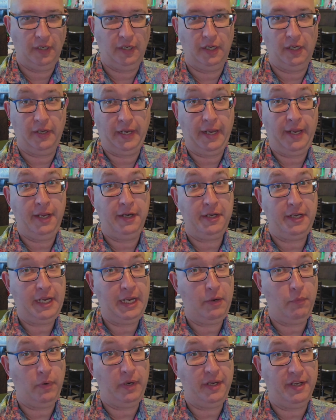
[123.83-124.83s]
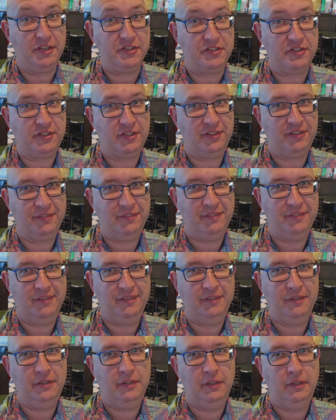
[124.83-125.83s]
uh, and Key West.
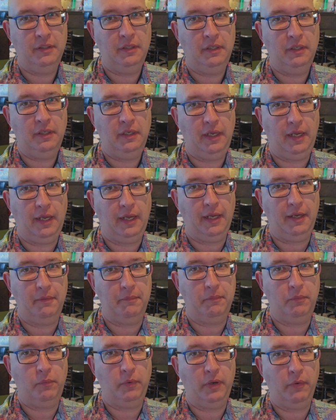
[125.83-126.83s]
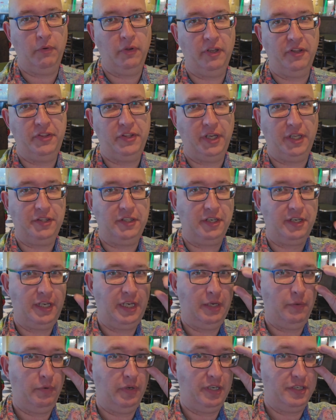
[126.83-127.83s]
Uh, we really thought that
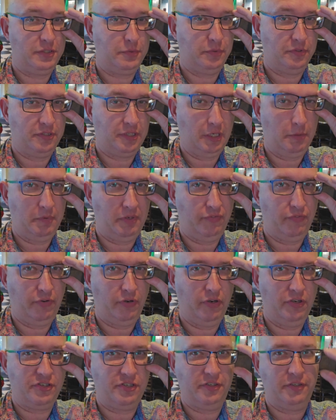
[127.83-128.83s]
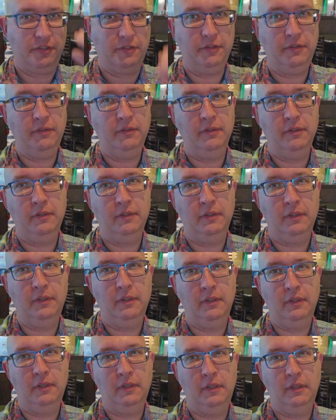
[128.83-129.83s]
Key West was going to be Virgin,
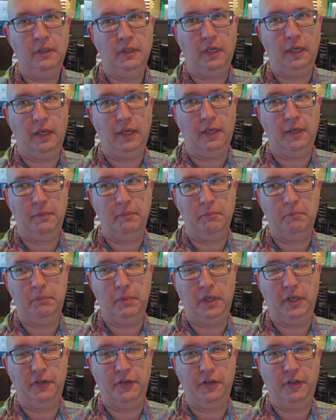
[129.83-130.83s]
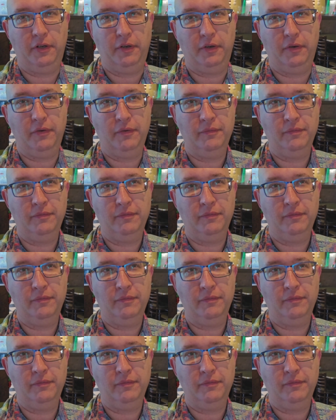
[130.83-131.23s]
um, but no.